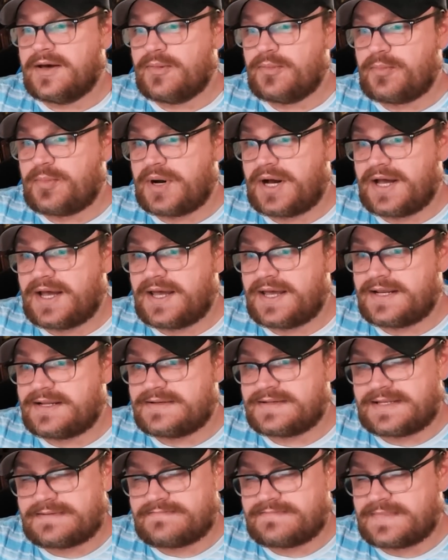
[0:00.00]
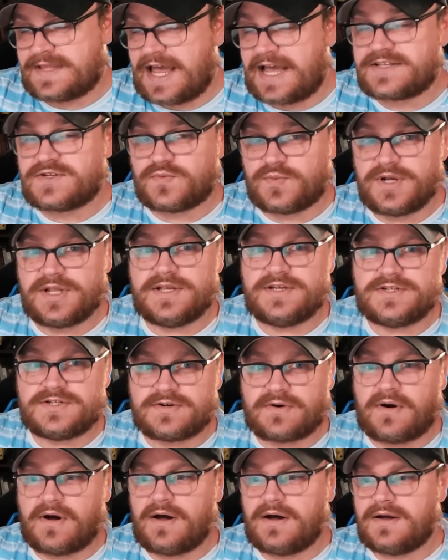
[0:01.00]
but that's really
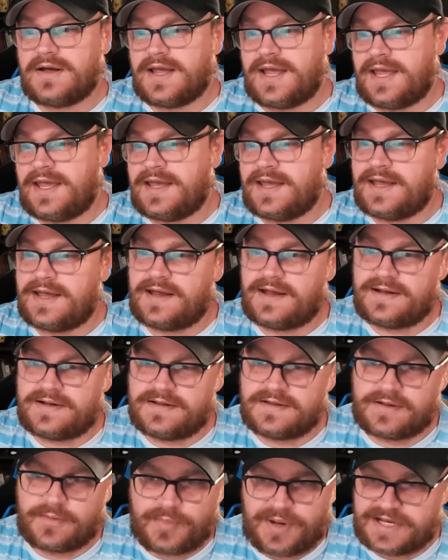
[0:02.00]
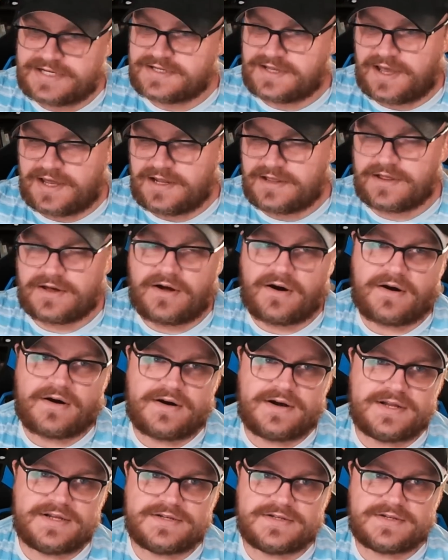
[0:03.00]
strong, and the baseline of the
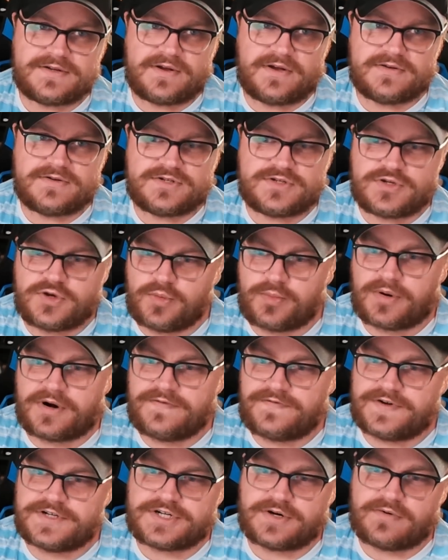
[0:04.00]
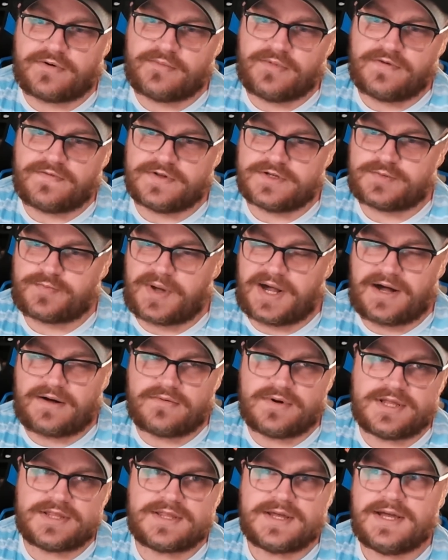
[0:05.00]
card is super efficient removal spell
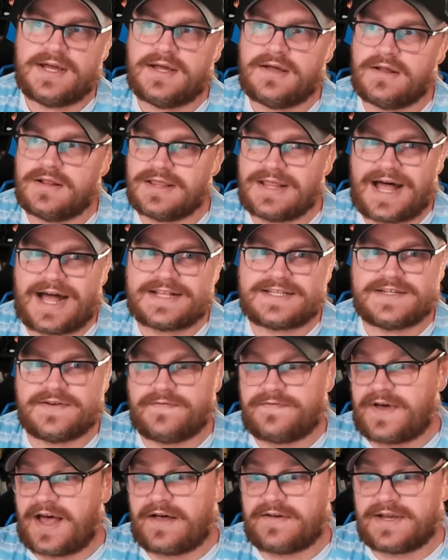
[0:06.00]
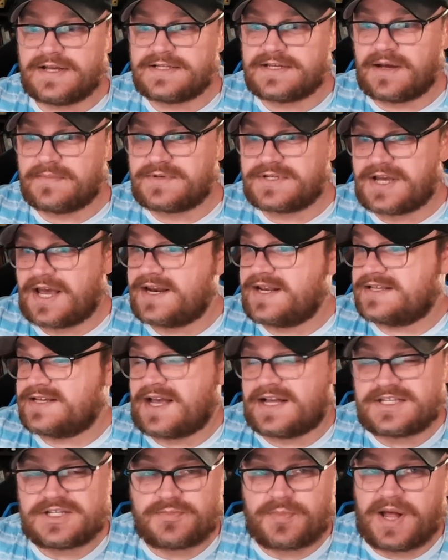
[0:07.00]
with lots of Valiant upside. It's
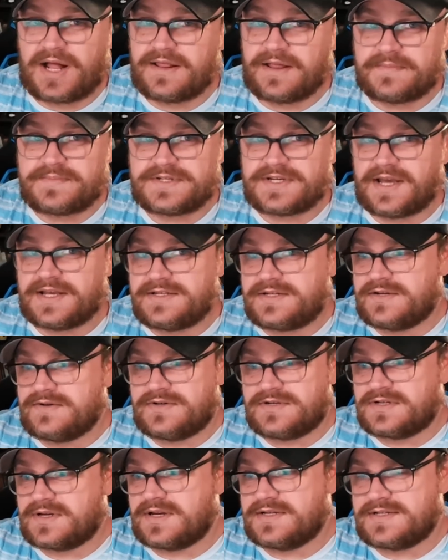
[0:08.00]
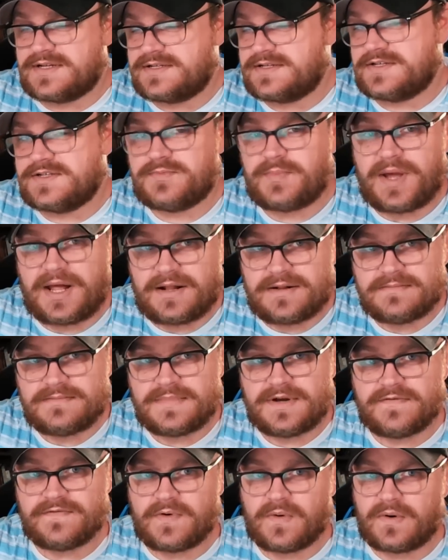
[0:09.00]
got spell upside too, just because it's a spell,
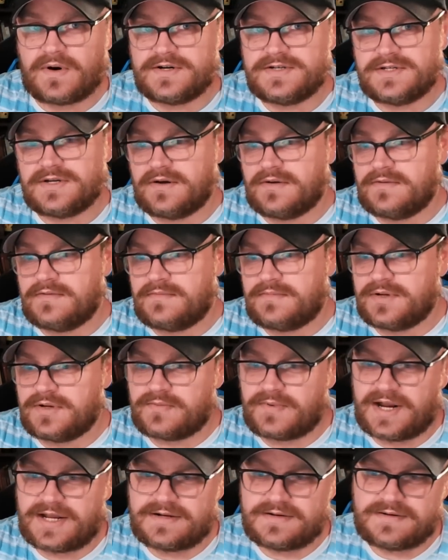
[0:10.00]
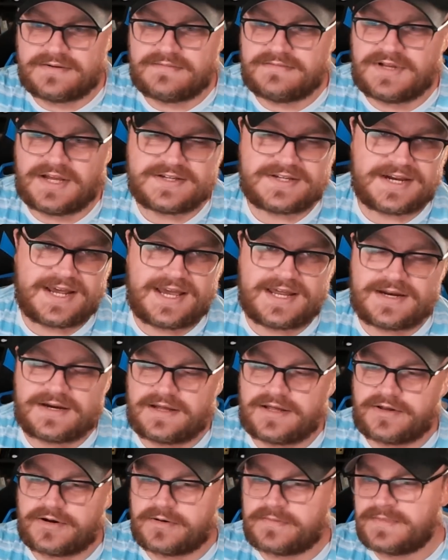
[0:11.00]
of course, so blue-red doesn't hate it
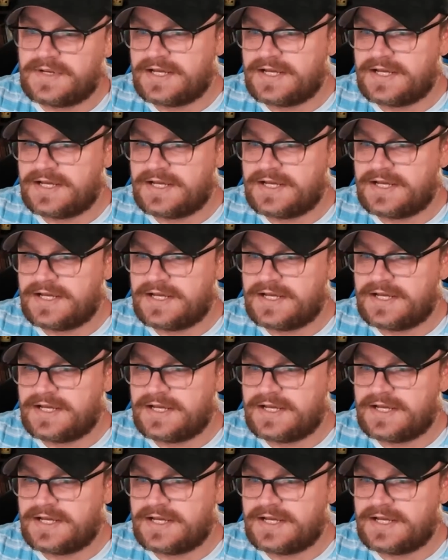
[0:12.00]
either.